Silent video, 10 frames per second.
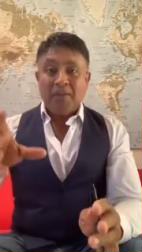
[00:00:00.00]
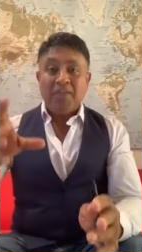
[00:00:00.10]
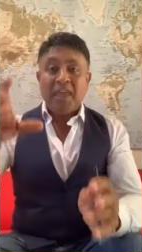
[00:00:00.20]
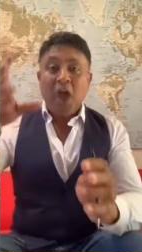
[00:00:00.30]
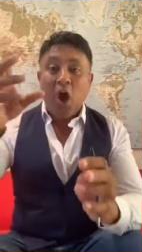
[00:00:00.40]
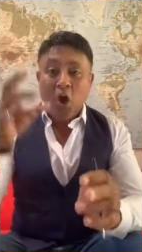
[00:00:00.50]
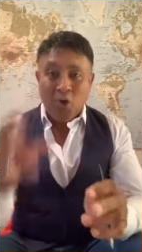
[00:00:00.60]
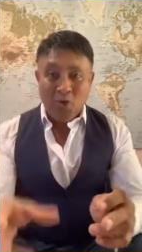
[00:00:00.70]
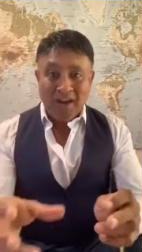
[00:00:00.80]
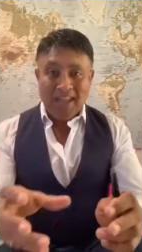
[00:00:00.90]
But the
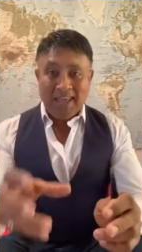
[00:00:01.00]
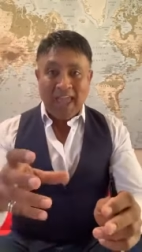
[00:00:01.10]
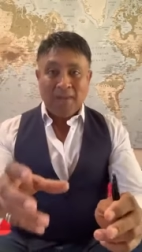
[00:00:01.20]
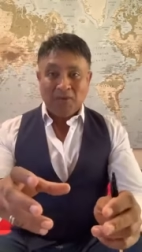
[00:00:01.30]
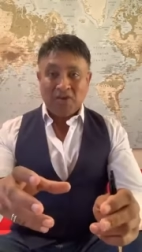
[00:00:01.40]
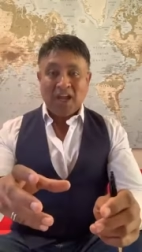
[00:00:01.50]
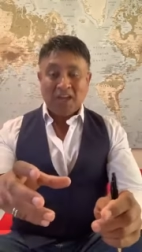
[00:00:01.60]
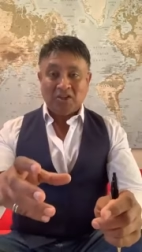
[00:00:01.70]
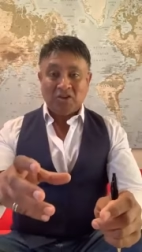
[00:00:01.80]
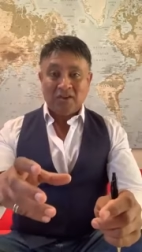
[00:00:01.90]
only game
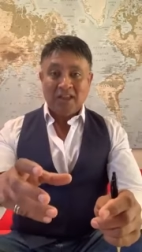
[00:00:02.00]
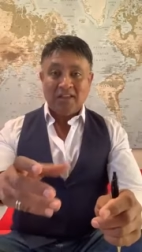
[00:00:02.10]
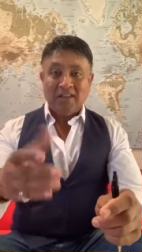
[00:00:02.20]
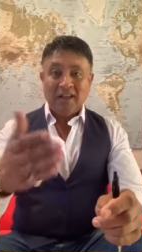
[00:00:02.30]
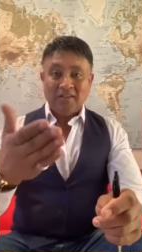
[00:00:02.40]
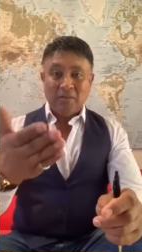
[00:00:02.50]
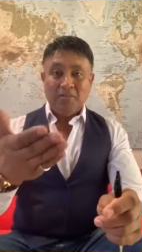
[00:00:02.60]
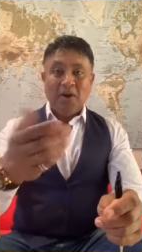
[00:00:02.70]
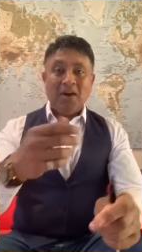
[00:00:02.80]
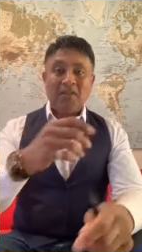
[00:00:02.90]
changer is the
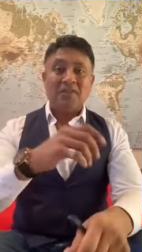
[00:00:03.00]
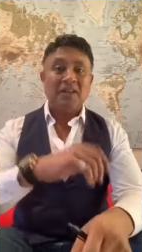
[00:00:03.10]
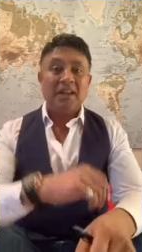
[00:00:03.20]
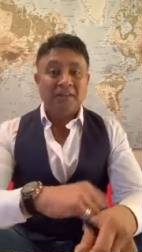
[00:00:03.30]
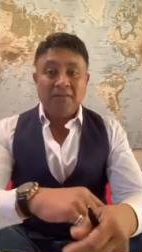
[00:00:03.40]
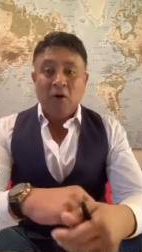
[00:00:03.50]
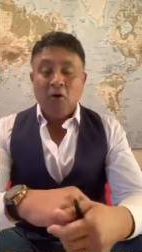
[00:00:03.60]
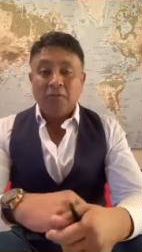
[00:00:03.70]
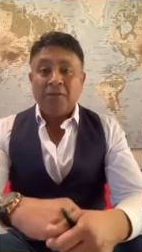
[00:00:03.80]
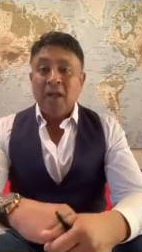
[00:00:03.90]
person
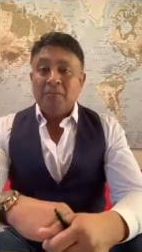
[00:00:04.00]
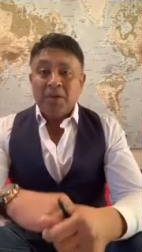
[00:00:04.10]
involved